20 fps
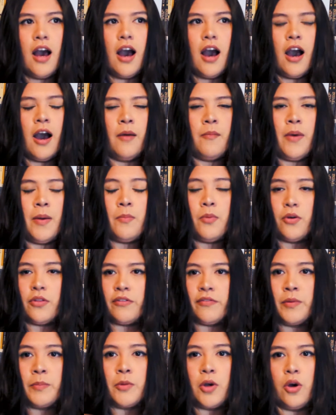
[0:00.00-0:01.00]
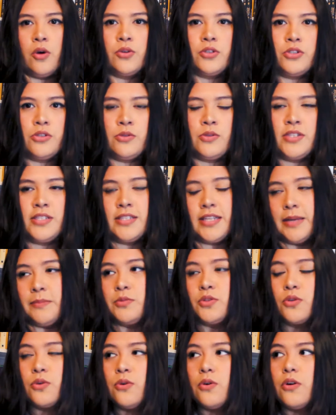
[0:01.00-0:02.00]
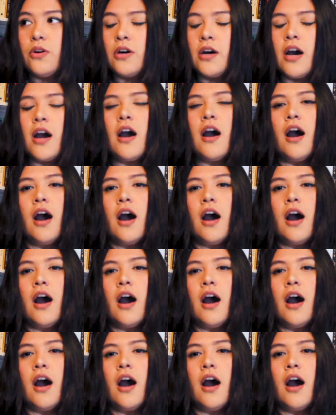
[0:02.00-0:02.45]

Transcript: Um, and both of them go to the same school.